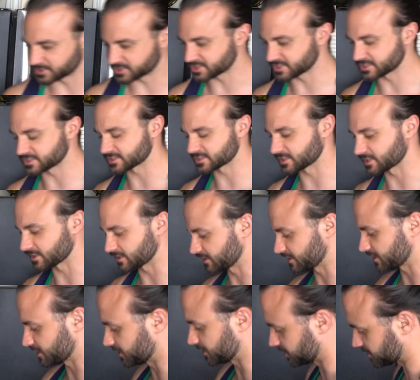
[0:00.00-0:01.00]
she's in
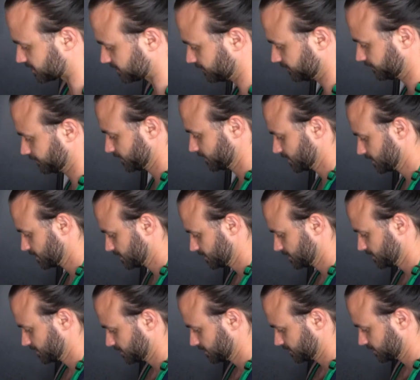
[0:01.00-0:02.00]
the kitchen.
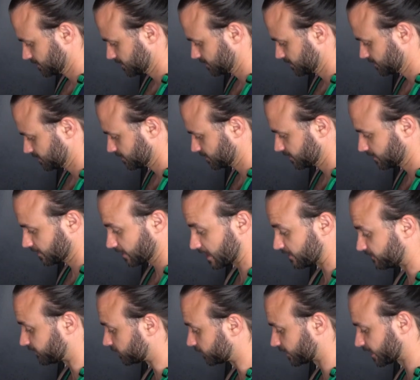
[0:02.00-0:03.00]

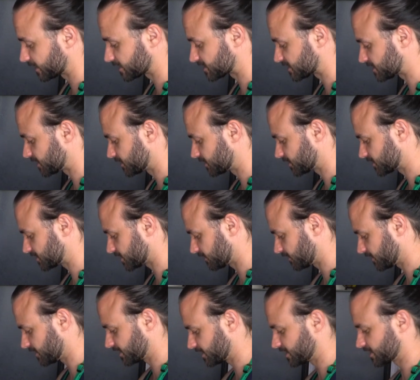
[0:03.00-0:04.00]
If you like to sing to yourself
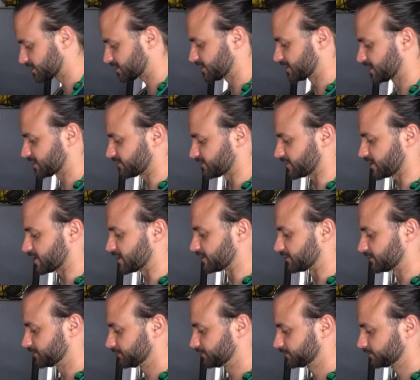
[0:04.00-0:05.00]
in the kitchen, that's fine.
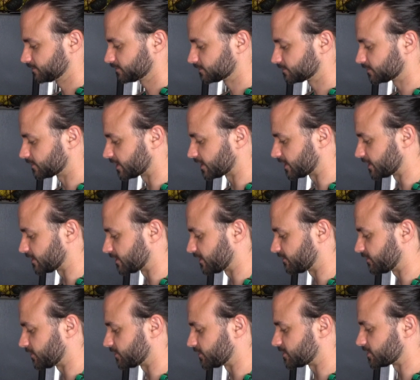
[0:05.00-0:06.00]
But
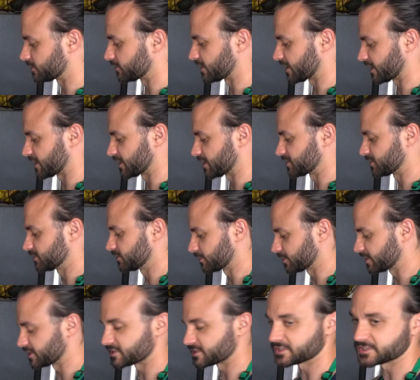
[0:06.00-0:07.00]
if you do and I catch you, I'm
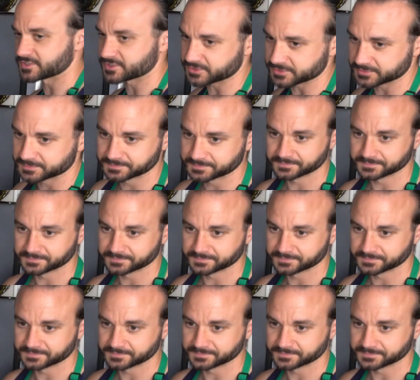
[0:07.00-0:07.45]
gonna tease you.